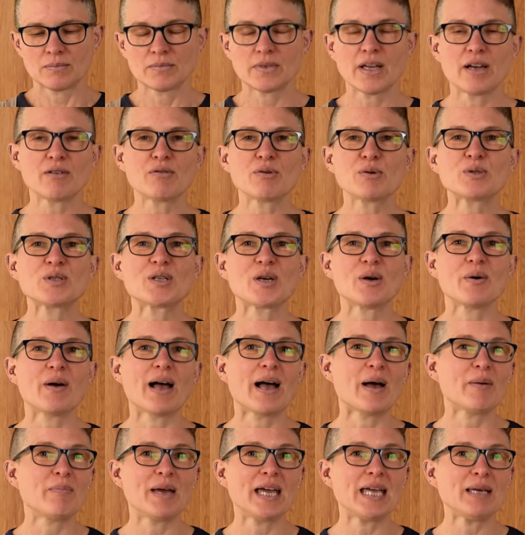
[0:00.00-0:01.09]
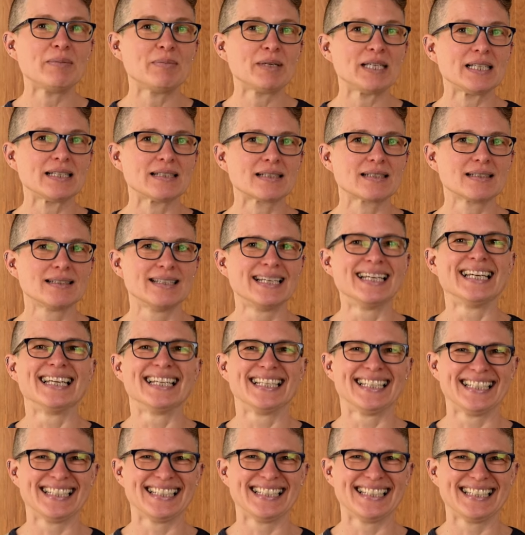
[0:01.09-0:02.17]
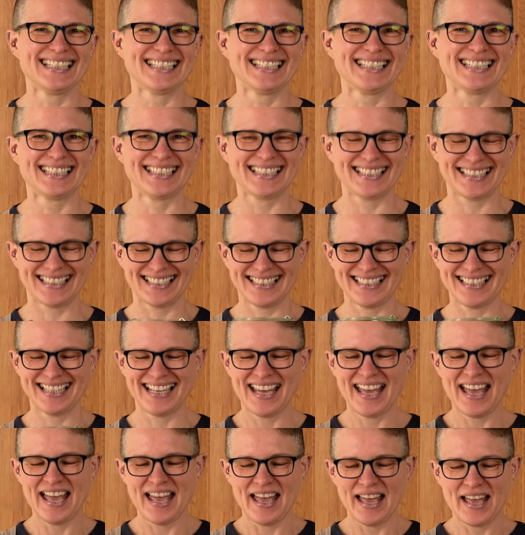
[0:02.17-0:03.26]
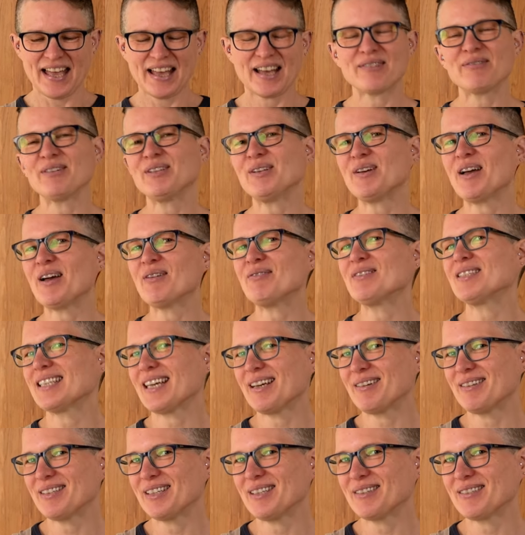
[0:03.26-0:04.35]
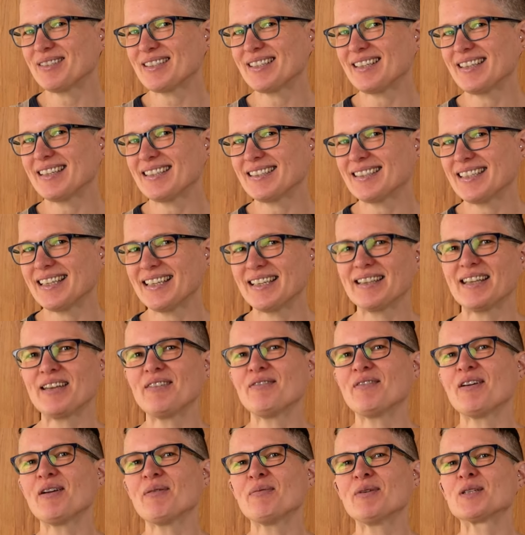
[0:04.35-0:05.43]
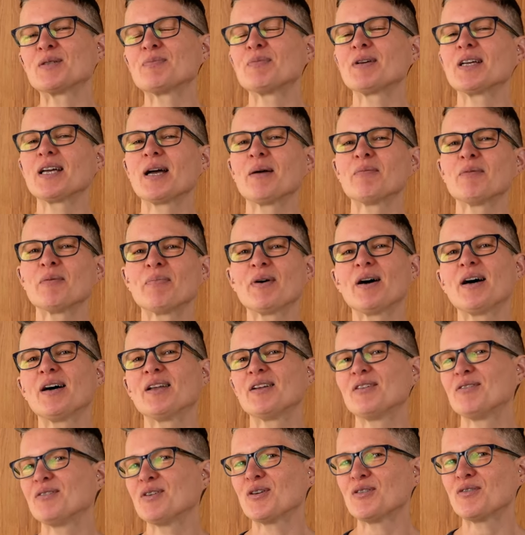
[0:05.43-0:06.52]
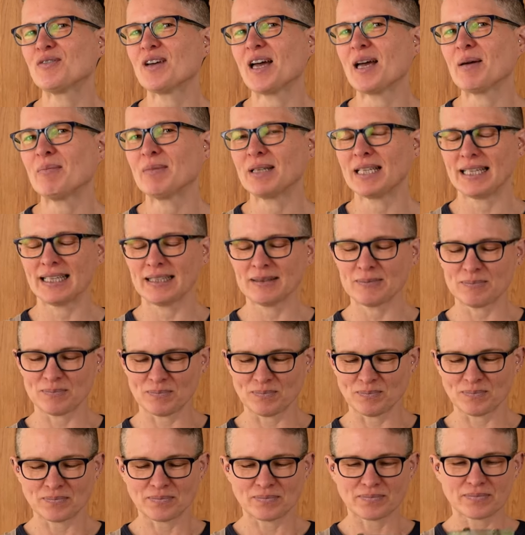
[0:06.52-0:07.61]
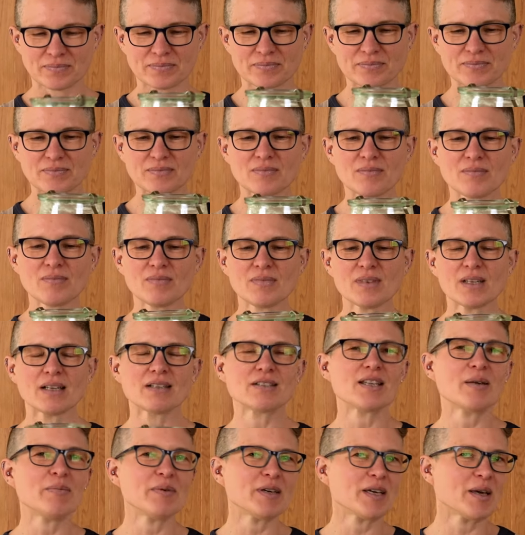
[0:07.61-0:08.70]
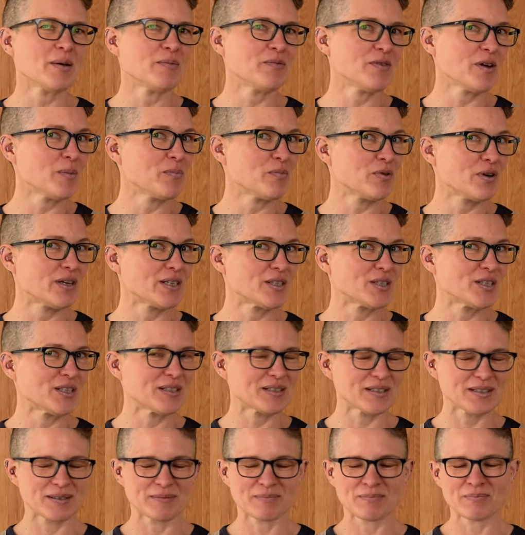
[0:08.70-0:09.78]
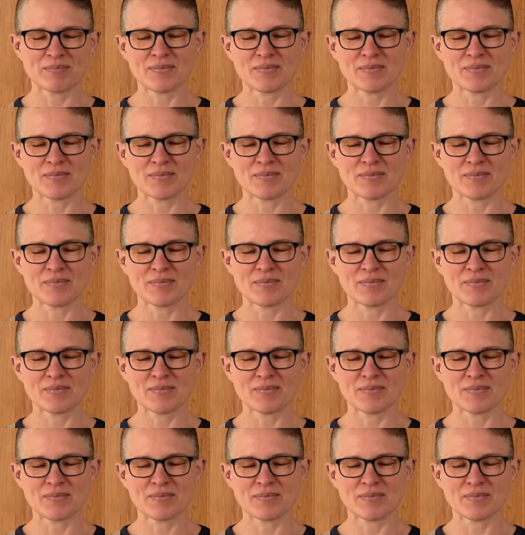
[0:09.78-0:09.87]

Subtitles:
They're also our babies. And when you have a sourdough starter, they very much become a part of your family. So they become very precious.